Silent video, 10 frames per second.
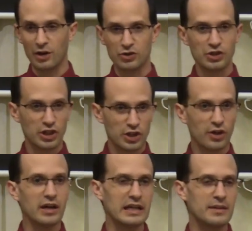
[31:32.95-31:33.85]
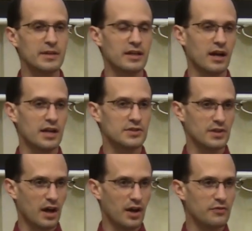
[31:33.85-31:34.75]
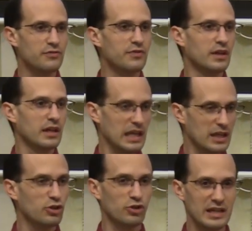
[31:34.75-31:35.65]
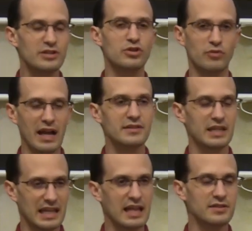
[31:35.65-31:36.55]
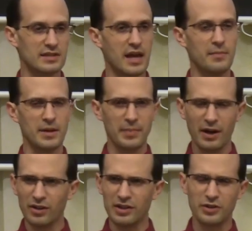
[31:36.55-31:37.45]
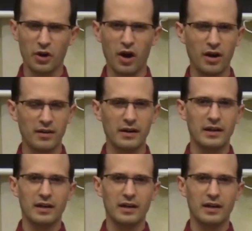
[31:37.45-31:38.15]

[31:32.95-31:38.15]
security because of increased threats against them. And apparently there are,